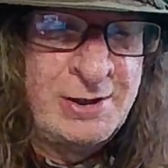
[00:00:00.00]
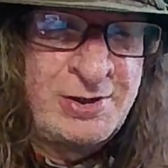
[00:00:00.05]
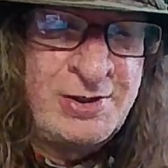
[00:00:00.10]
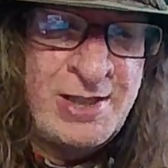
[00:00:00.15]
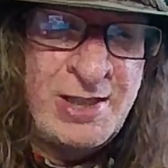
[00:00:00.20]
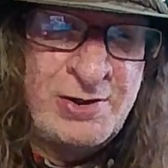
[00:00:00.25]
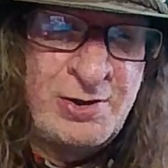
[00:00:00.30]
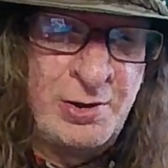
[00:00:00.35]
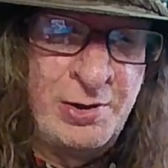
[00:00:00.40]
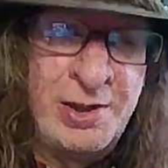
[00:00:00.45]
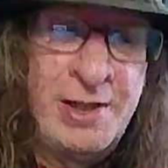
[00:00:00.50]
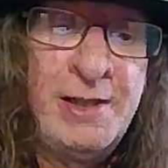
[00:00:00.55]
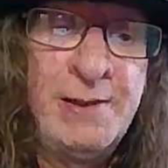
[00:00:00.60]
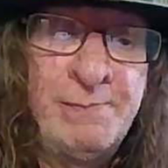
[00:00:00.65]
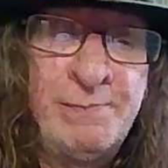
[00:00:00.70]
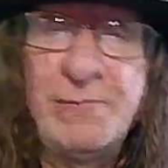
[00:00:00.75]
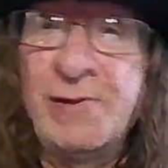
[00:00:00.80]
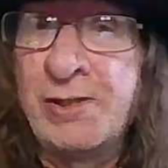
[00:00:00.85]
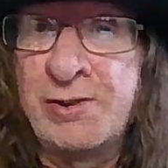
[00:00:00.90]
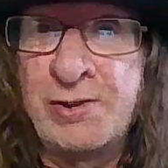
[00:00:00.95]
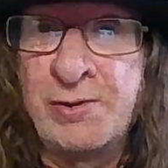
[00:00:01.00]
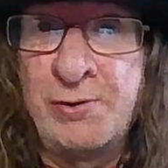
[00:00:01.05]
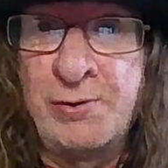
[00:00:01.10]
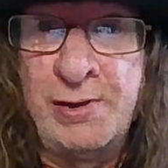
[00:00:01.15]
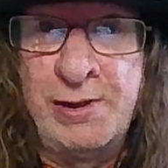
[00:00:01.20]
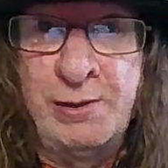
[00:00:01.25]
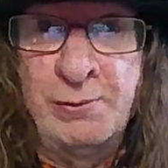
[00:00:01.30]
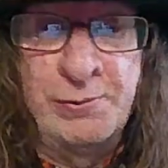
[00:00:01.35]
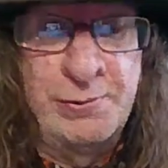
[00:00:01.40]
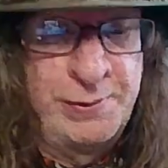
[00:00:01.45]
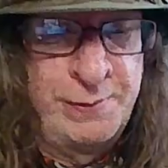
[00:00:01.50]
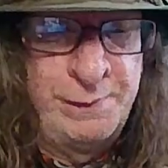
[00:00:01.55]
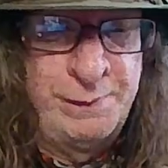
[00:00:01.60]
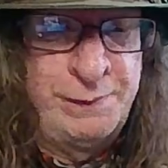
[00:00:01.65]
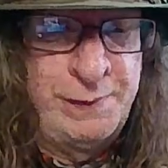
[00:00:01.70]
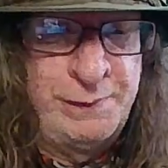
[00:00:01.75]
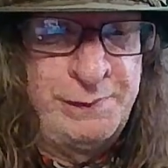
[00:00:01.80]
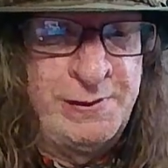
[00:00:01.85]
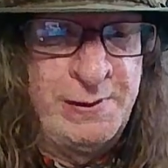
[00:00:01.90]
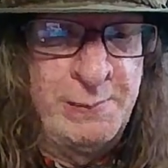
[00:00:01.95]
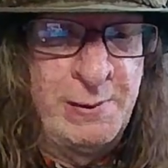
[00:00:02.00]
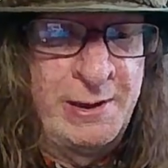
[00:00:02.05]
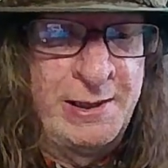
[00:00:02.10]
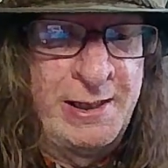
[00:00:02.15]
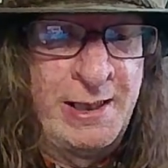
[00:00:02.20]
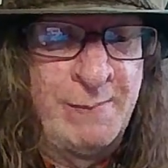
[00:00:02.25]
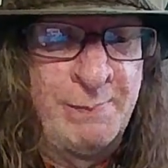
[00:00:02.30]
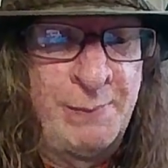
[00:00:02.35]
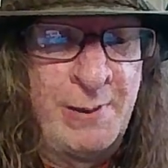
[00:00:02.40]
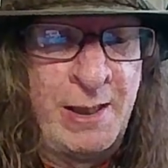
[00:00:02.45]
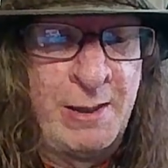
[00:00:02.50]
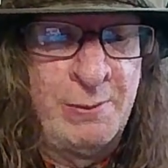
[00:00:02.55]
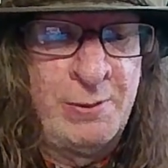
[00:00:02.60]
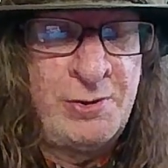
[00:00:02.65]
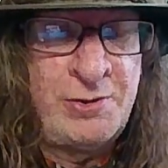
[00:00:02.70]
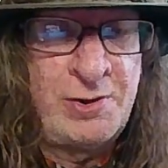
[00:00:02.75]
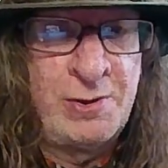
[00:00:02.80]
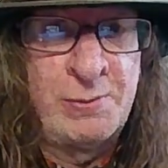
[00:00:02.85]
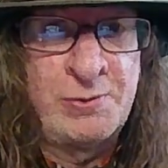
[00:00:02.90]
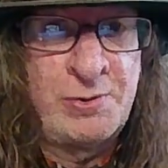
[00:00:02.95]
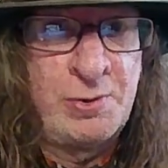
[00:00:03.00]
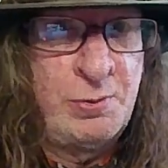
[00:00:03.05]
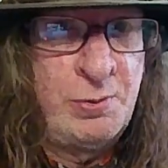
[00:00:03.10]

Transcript: It says on it, it's a 350 milliamp hour, so